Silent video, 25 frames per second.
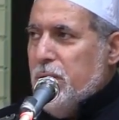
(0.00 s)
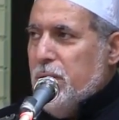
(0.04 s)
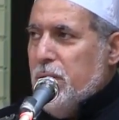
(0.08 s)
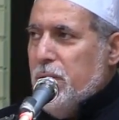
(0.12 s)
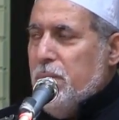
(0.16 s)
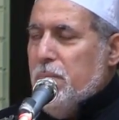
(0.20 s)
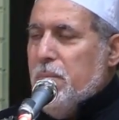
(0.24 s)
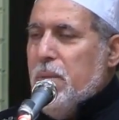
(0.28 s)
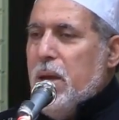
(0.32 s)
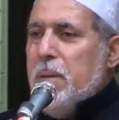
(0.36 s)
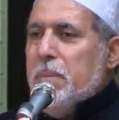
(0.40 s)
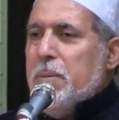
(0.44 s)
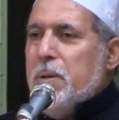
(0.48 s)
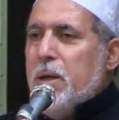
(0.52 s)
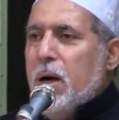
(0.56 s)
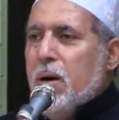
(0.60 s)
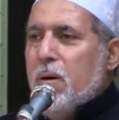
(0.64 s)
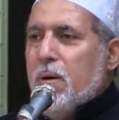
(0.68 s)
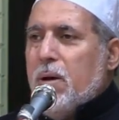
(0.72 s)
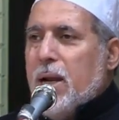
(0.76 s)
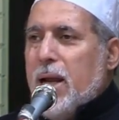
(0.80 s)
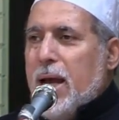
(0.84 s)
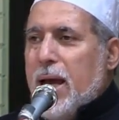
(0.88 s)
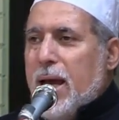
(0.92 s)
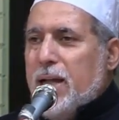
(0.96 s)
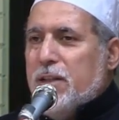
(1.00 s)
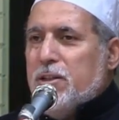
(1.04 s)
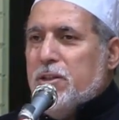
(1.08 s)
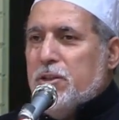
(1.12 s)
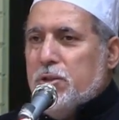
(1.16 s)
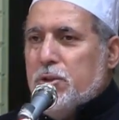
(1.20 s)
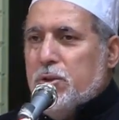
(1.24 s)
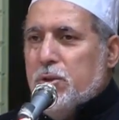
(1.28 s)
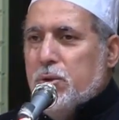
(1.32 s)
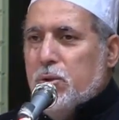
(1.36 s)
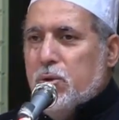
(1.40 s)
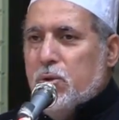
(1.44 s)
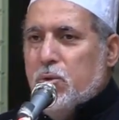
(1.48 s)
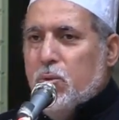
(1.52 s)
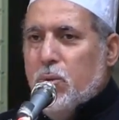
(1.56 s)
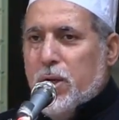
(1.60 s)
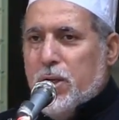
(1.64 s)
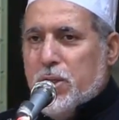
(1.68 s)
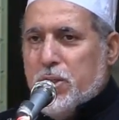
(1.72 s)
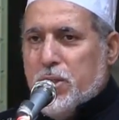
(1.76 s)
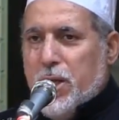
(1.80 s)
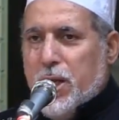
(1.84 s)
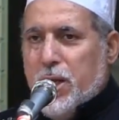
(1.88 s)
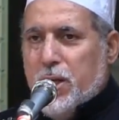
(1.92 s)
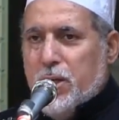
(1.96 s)
Maybe our attitude
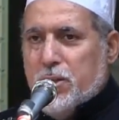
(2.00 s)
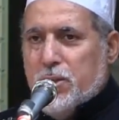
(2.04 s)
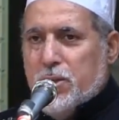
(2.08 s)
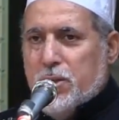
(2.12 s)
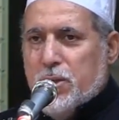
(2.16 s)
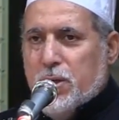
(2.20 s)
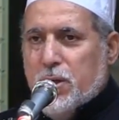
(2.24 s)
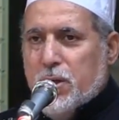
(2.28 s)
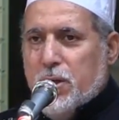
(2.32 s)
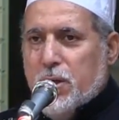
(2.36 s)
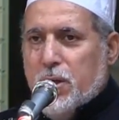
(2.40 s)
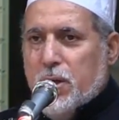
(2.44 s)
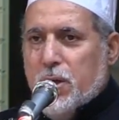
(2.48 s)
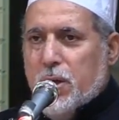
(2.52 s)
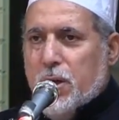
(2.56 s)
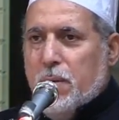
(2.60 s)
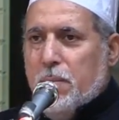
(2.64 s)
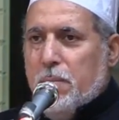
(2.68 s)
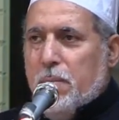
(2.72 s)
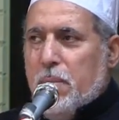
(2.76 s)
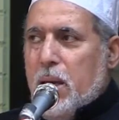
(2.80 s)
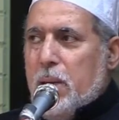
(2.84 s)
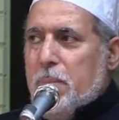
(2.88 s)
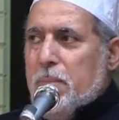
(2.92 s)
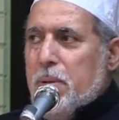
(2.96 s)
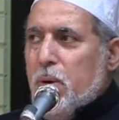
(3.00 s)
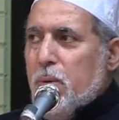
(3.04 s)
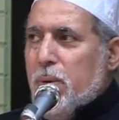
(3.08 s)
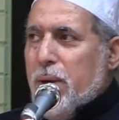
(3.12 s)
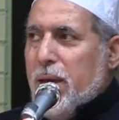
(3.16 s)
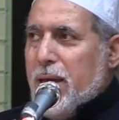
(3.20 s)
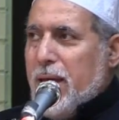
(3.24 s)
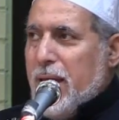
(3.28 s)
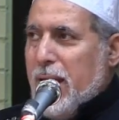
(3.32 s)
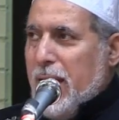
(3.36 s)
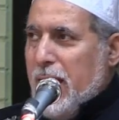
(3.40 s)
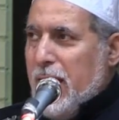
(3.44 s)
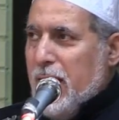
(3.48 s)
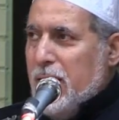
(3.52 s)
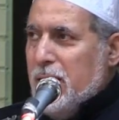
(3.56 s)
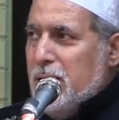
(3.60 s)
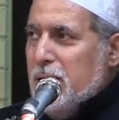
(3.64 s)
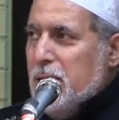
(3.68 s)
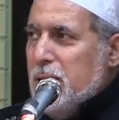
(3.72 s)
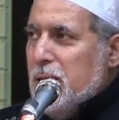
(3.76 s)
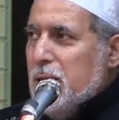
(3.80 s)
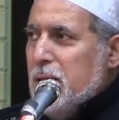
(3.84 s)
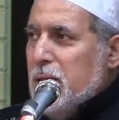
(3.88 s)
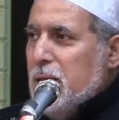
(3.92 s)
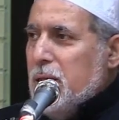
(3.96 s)
will change. Maybe we
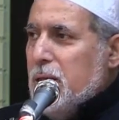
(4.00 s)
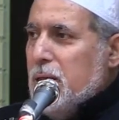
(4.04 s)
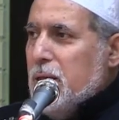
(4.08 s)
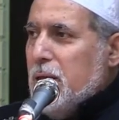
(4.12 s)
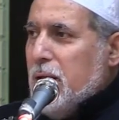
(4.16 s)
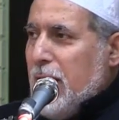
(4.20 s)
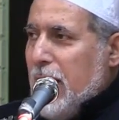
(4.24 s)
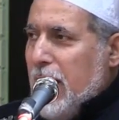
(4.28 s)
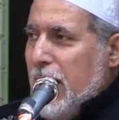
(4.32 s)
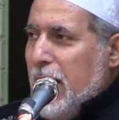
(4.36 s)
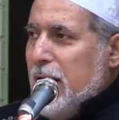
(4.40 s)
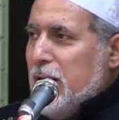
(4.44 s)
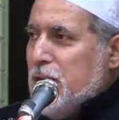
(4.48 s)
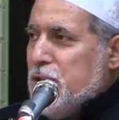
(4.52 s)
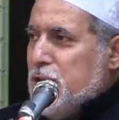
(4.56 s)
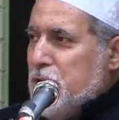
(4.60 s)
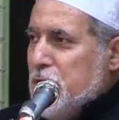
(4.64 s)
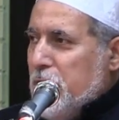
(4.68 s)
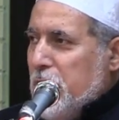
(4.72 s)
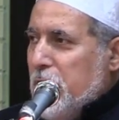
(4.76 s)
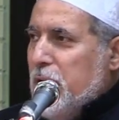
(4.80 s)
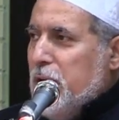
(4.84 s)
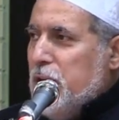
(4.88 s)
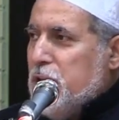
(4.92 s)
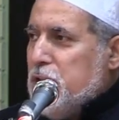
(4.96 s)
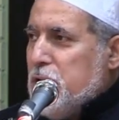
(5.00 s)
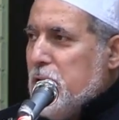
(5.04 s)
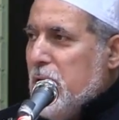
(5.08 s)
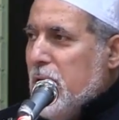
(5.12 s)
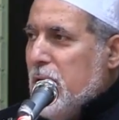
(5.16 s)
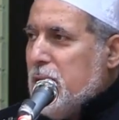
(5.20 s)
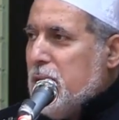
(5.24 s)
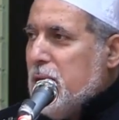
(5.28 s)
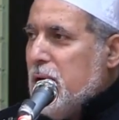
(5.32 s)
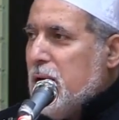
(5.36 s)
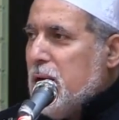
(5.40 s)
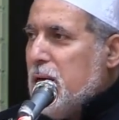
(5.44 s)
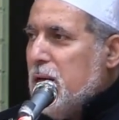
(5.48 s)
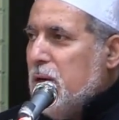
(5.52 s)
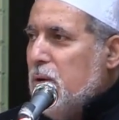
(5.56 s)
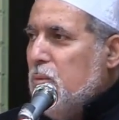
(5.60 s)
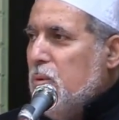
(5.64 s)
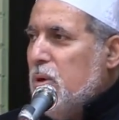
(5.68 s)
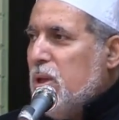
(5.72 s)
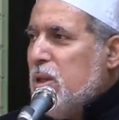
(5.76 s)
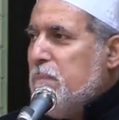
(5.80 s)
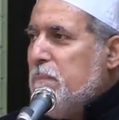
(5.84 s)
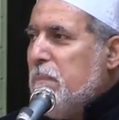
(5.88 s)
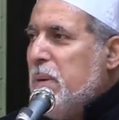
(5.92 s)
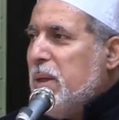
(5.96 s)
can catch each other
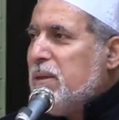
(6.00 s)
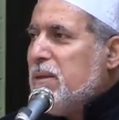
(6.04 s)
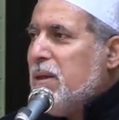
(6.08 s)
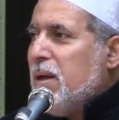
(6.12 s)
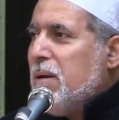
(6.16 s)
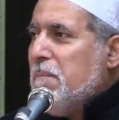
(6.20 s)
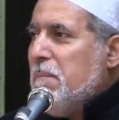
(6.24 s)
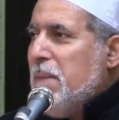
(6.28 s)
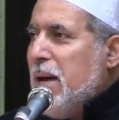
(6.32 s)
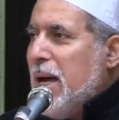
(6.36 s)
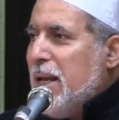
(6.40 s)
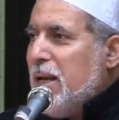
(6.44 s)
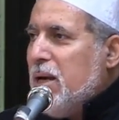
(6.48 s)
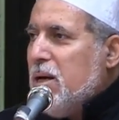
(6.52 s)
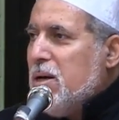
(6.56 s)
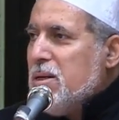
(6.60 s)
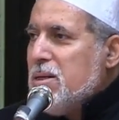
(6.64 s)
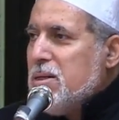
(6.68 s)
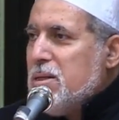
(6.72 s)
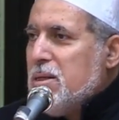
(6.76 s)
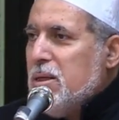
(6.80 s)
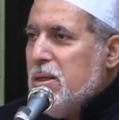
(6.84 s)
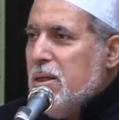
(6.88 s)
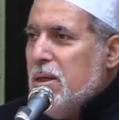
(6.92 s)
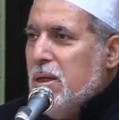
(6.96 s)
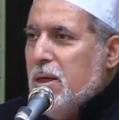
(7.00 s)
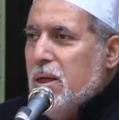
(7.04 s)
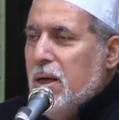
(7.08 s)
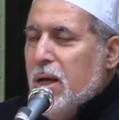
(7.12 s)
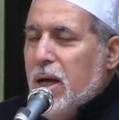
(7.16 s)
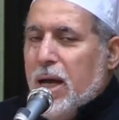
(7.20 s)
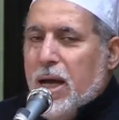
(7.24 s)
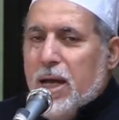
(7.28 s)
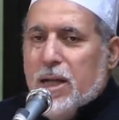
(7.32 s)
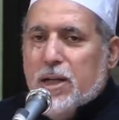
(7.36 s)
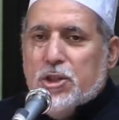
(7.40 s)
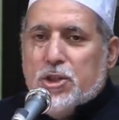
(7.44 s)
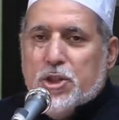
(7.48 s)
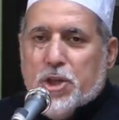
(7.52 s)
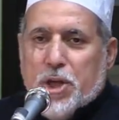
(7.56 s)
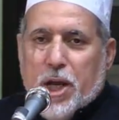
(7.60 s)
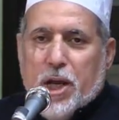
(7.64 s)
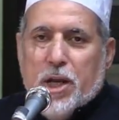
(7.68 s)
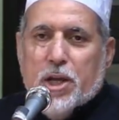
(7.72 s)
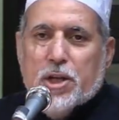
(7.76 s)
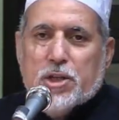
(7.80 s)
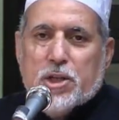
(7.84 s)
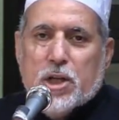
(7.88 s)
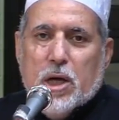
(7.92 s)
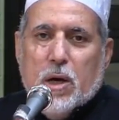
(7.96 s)
with better manners and
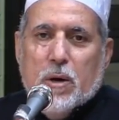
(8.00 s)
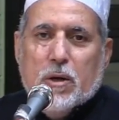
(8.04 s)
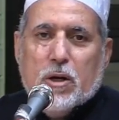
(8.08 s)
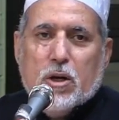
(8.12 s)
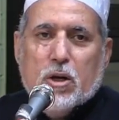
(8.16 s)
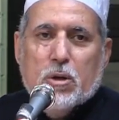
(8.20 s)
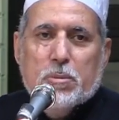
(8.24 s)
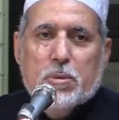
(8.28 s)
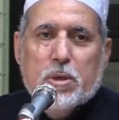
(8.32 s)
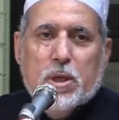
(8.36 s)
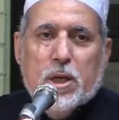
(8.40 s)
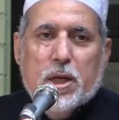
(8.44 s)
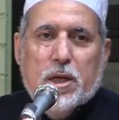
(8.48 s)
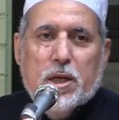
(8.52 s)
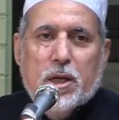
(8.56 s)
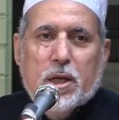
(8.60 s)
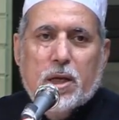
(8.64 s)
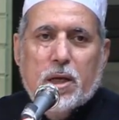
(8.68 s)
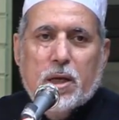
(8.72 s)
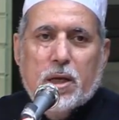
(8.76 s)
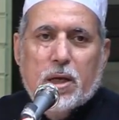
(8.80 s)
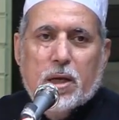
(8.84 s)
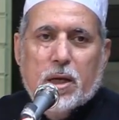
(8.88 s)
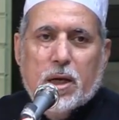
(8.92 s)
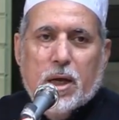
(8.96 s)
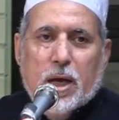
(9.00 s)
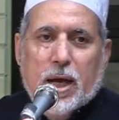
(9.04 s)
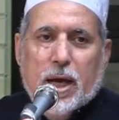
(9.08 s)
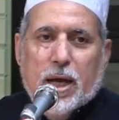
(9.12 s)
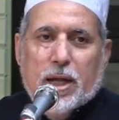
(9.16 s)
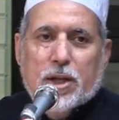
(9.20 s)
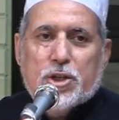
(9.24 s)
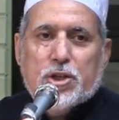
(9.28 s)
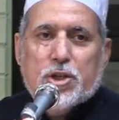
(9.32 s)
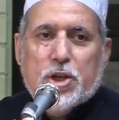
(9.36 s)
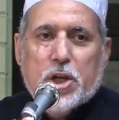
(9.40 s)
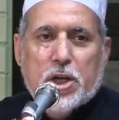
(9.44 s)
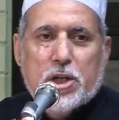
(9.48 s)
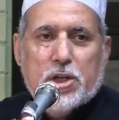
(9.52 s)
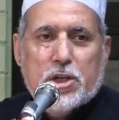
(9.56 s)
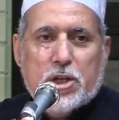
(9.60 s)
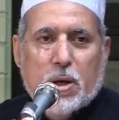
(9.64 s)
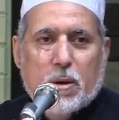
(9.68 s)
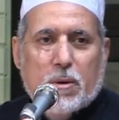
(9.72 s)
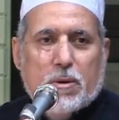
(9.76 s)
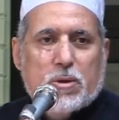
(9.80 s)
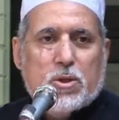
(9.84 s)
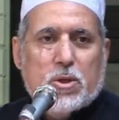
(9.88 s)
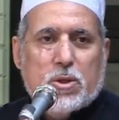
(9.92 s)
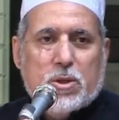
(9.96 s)
change our community and change
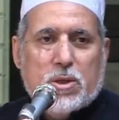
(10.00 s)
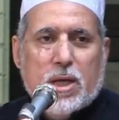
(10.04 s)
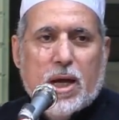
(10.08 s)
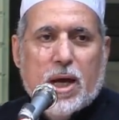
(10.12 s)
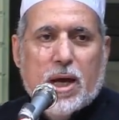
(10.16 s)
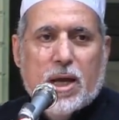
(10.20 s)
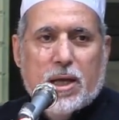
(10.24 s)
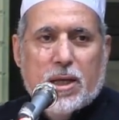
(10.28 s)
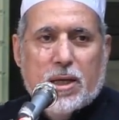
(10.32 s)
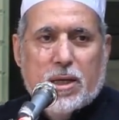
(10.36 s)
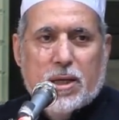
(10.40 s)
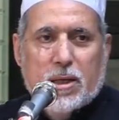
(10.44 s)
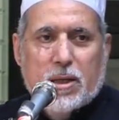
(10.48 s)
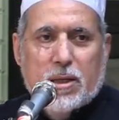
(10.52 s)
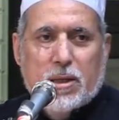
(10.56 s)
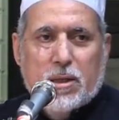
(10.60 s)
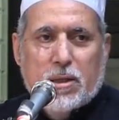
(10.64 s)
our society.